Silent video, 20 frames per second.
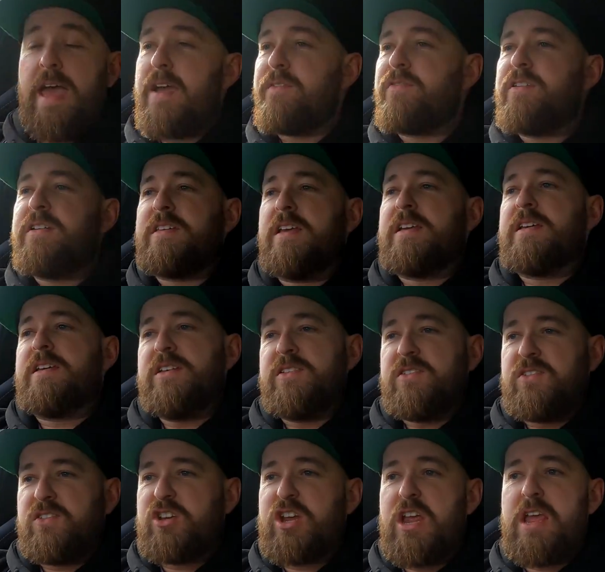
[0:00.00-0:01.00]
Everything
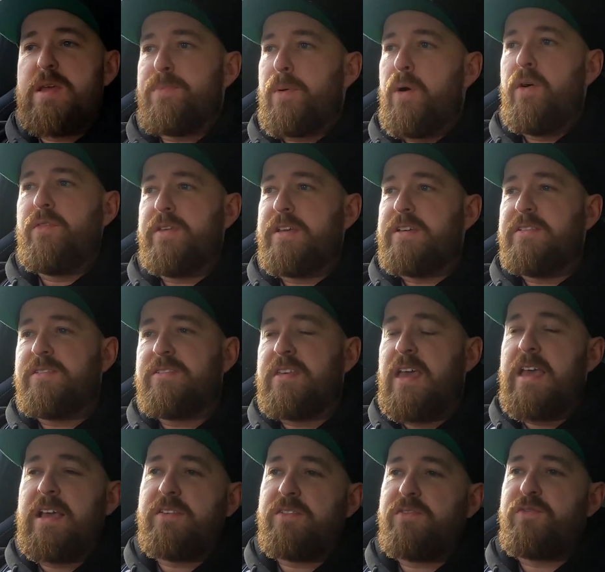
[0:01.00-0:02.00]
is cheap on these
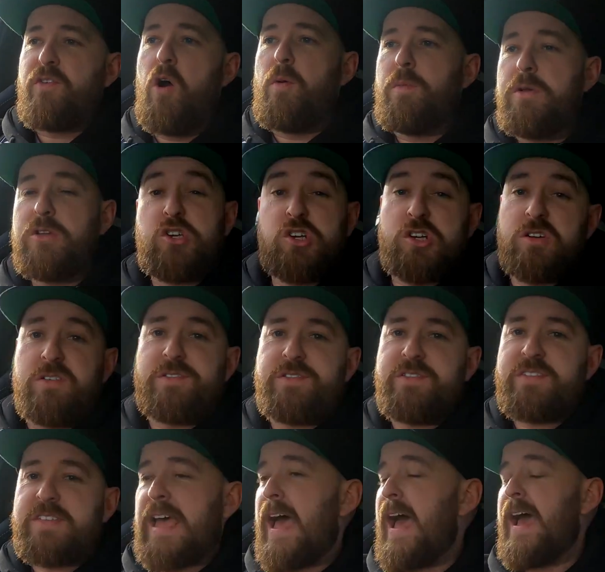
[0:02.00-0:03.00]
things, from
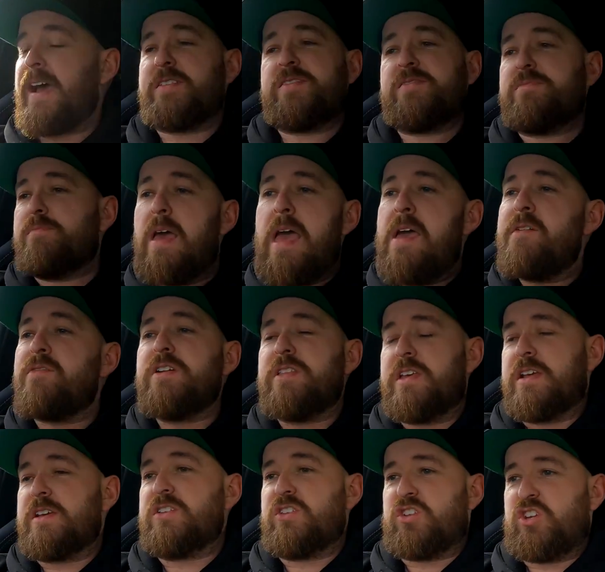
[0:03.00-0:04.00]
insurance, tax,
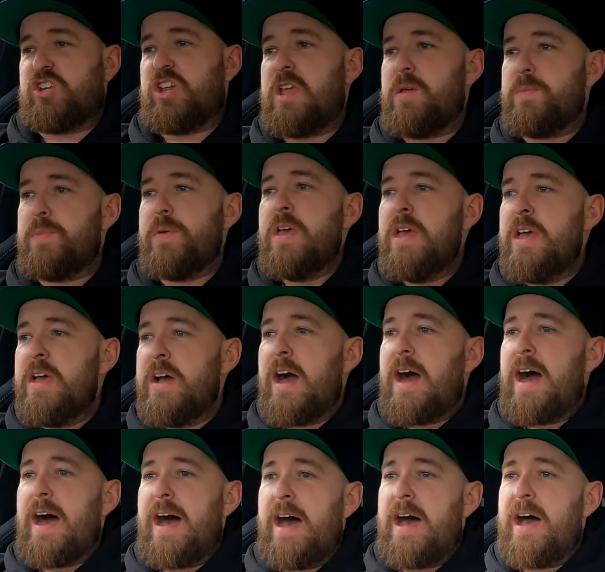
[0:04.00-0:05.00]
everything is cheap
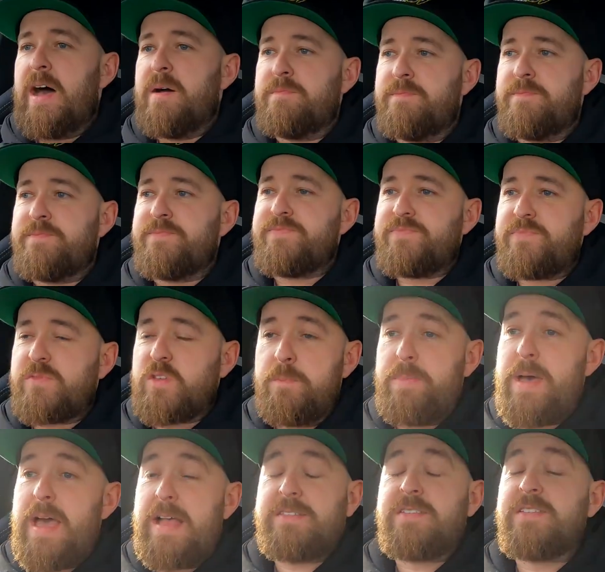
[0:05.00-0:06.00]

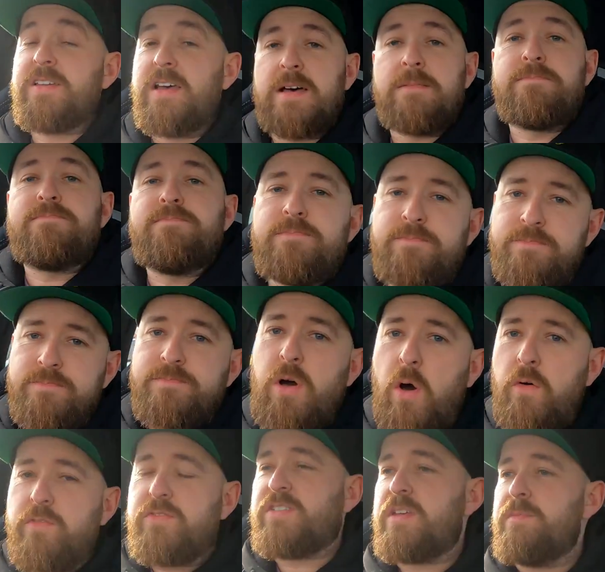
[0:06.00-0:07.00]
compared to
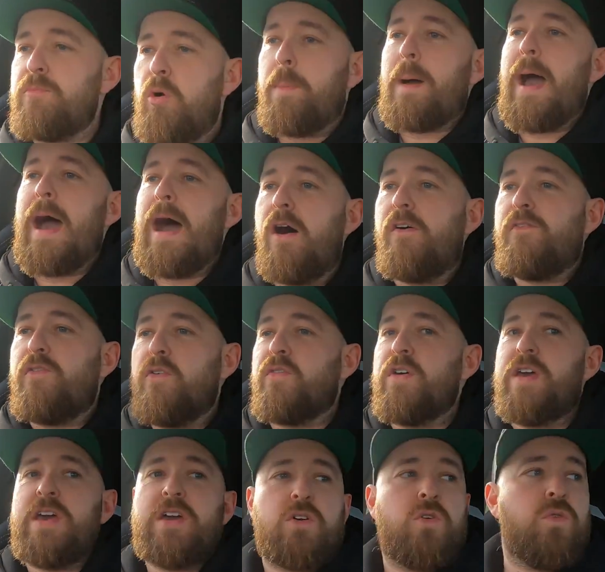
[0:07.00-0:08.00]
obviously more powerful
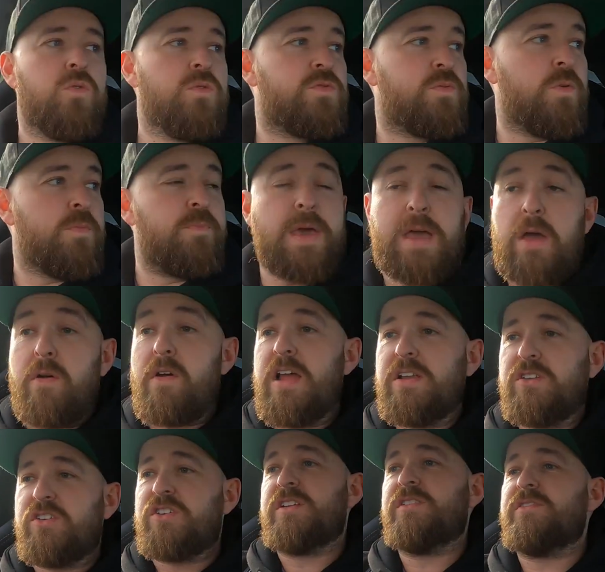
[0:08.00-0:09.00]
vehicles with bigger
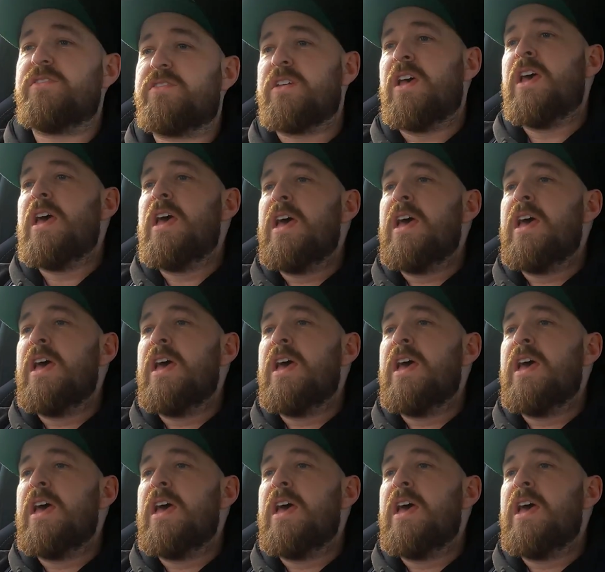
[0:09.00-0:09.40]
engines.